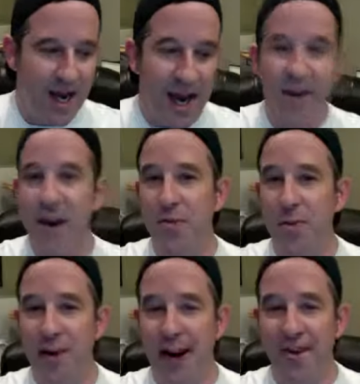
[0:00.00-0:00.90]
And then here's what
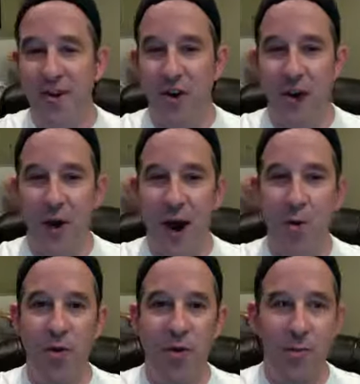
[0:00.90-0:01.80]
I'm going to ask you to do. I
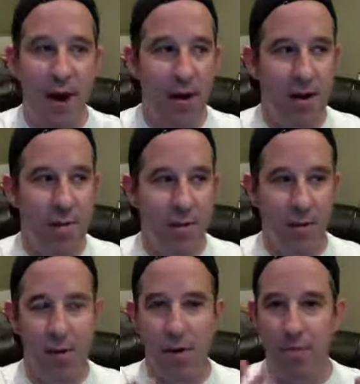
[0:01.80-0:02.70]
want you to pair up
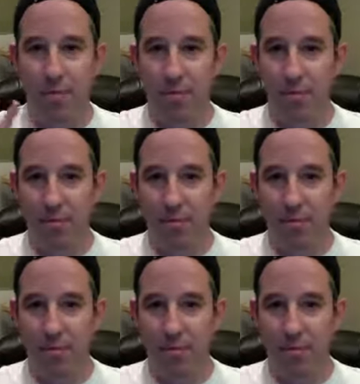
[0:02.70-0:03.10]
or